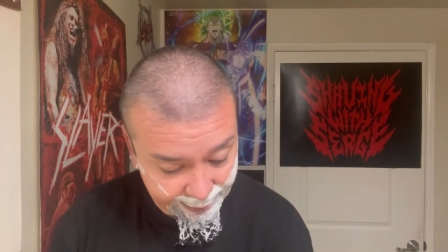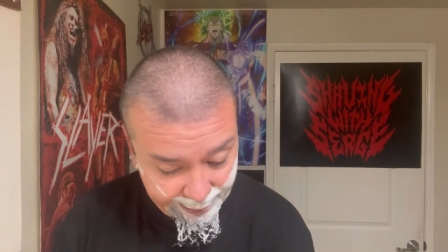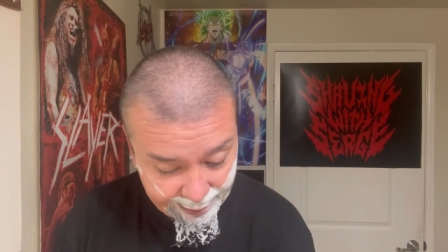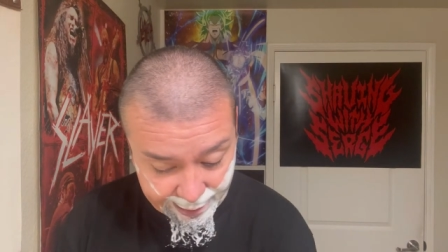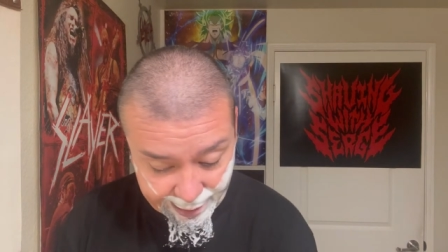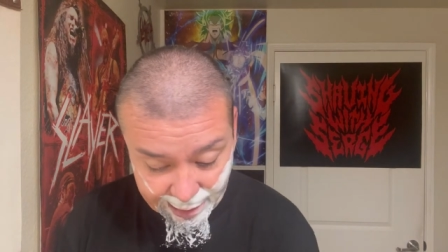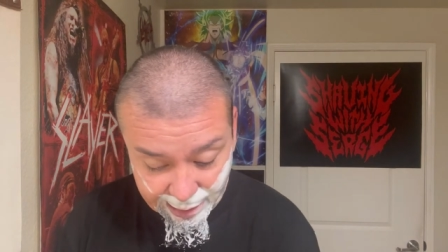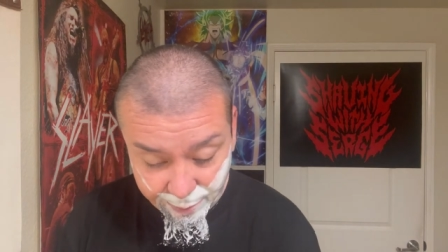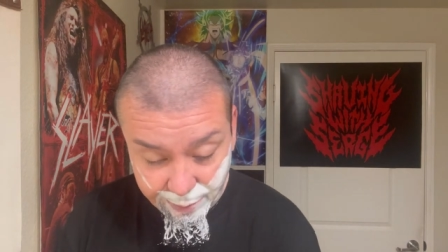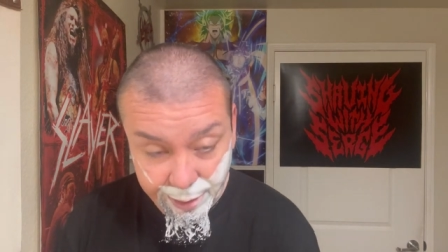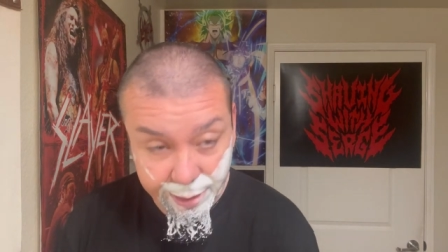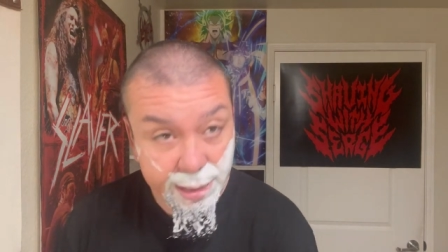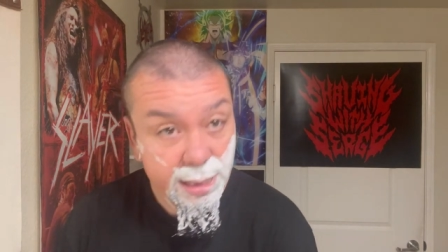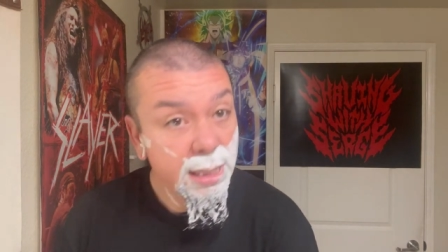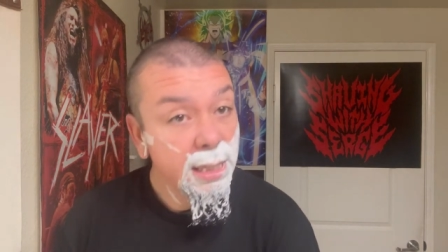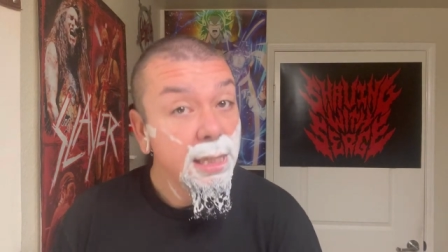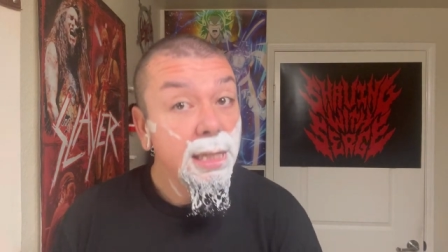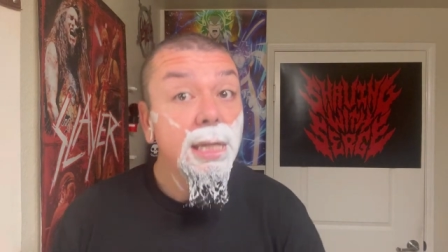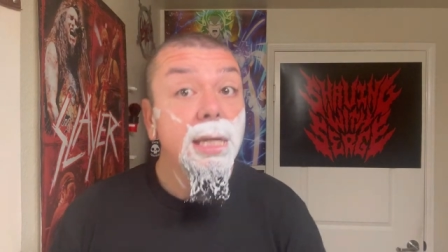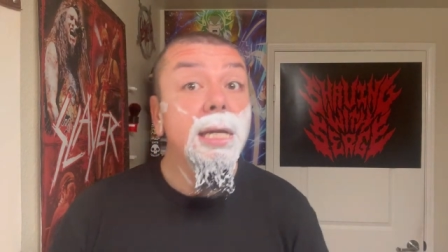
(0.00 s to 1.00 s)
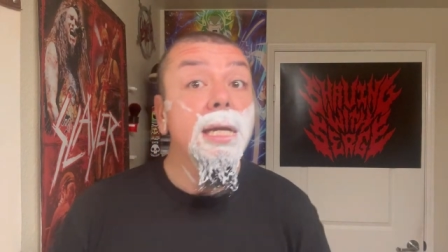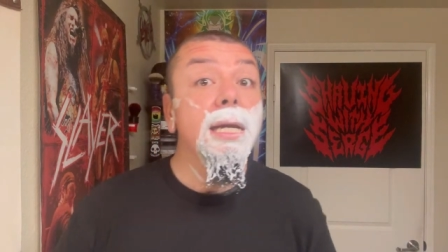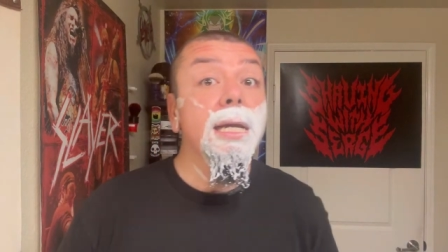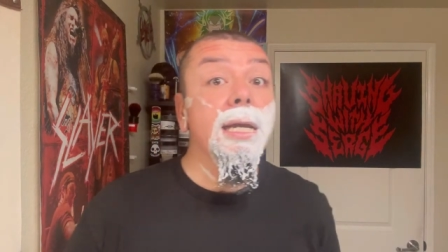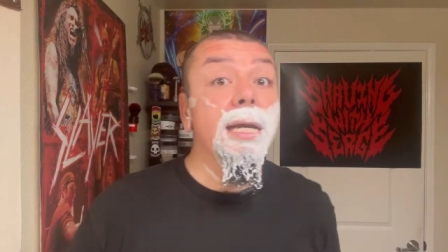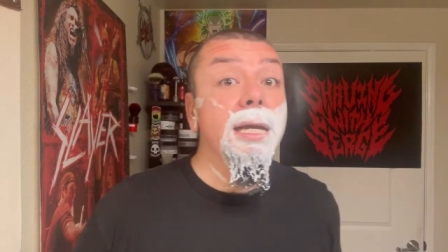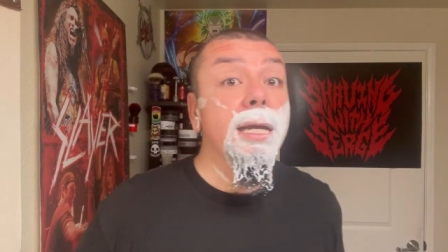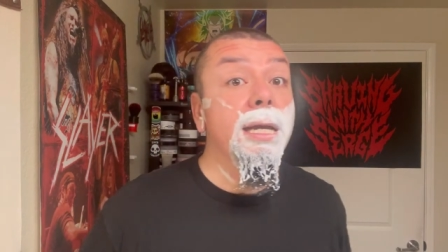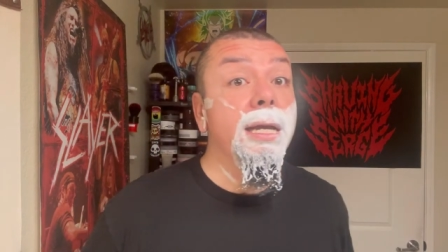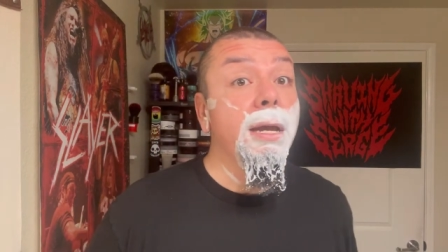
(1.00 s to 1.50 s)
cabin.
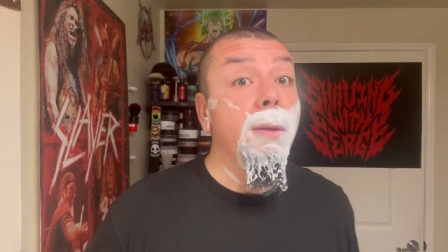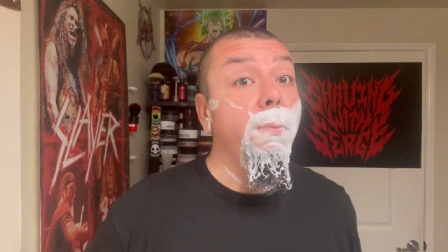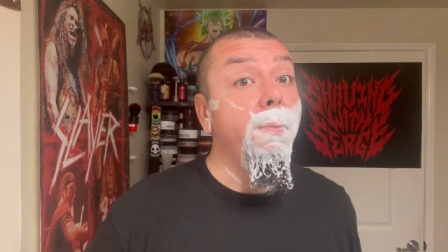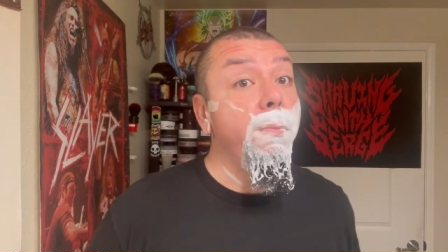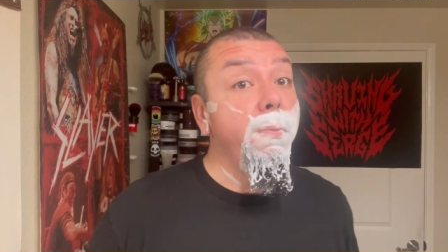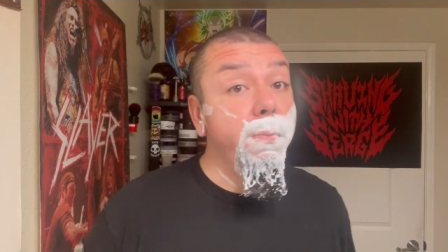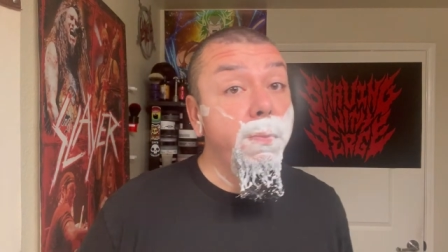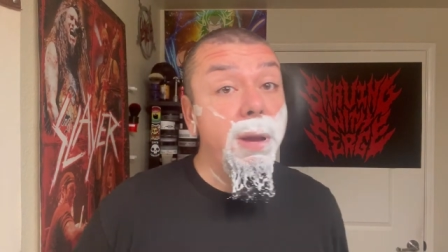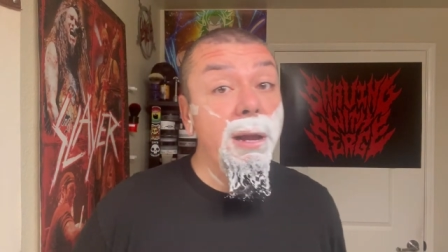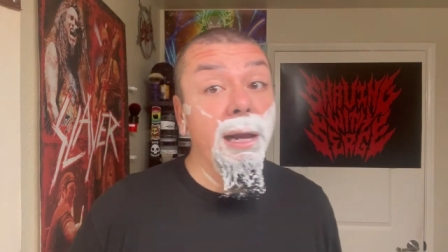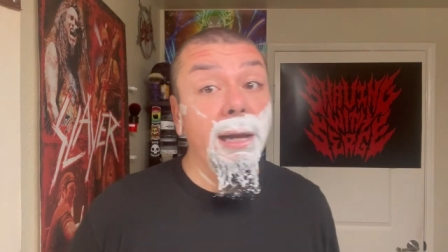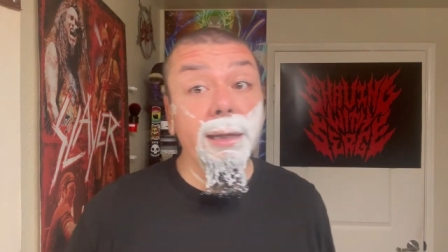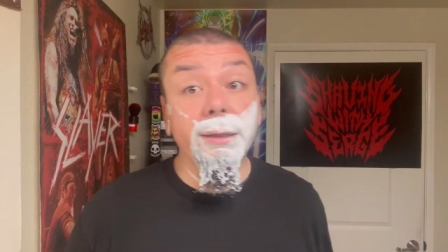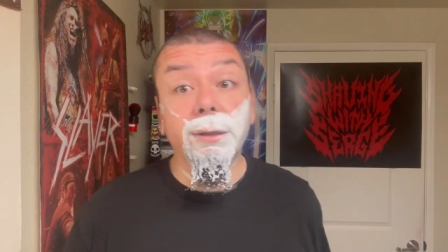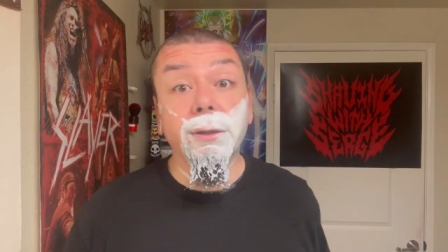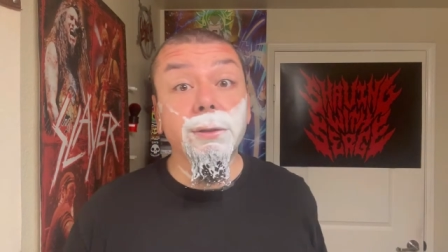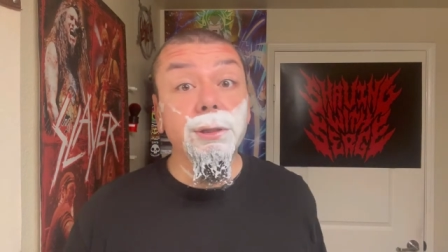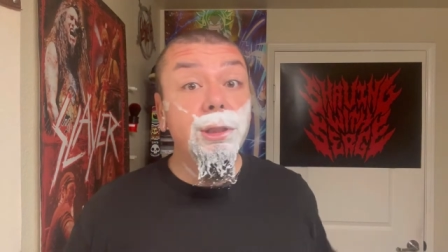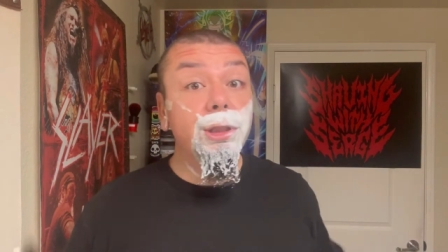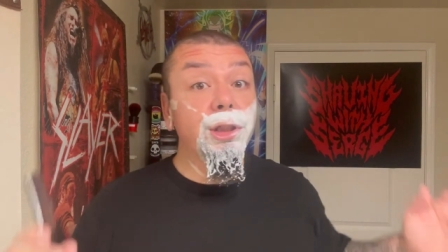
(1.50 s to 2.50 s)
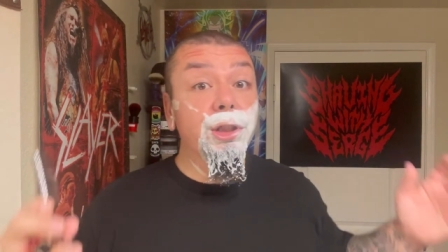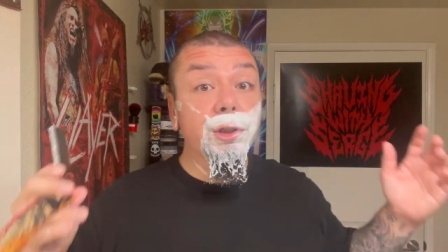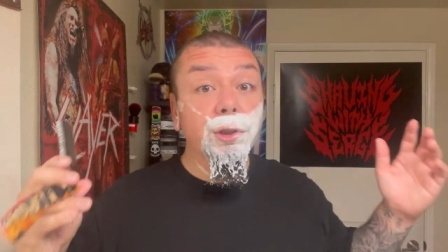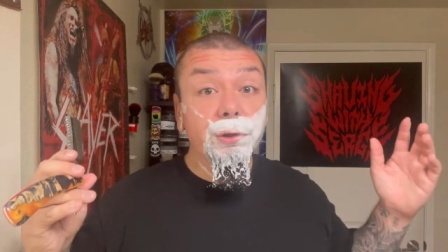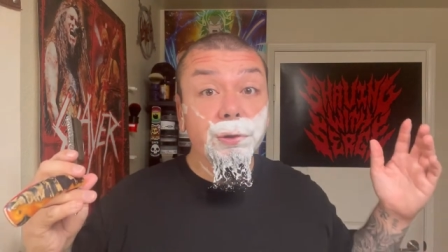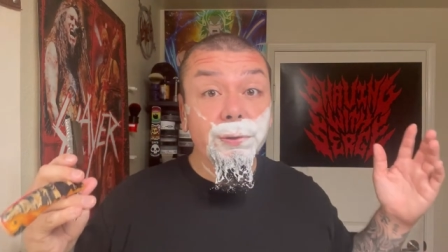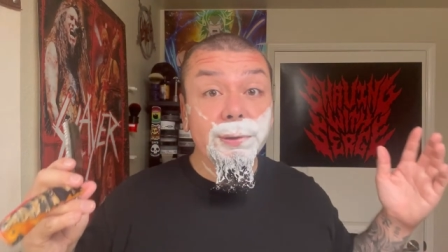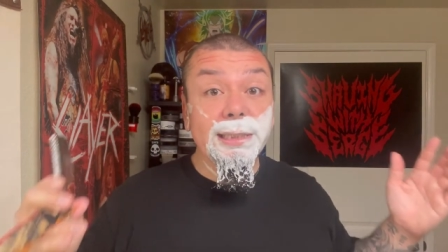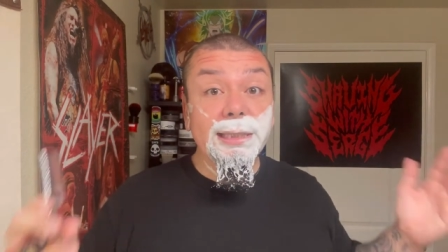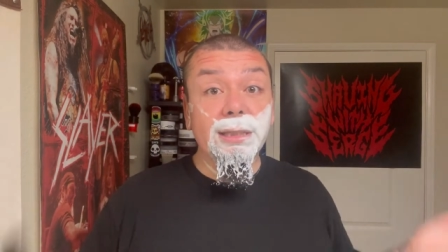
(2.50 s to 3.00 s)
Man, those
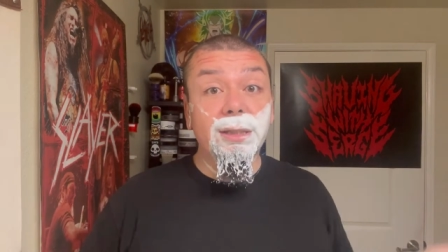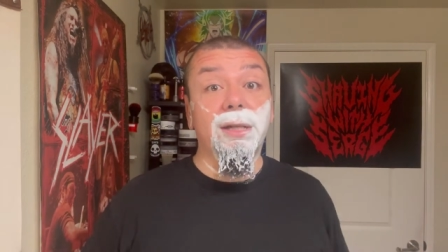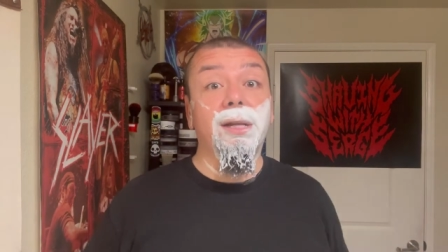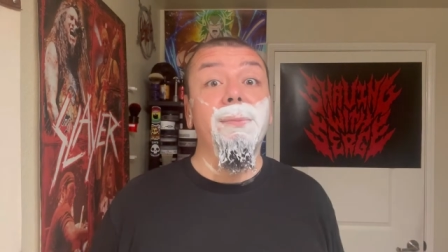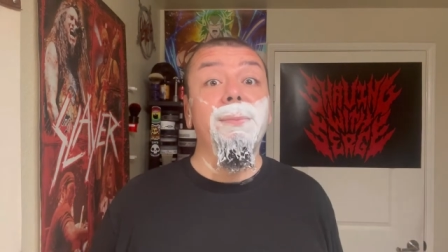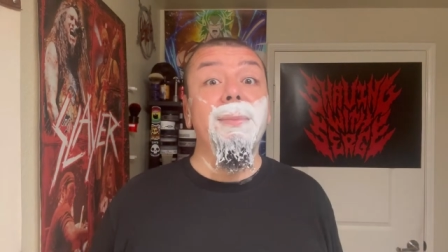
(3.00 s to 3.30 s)
trees are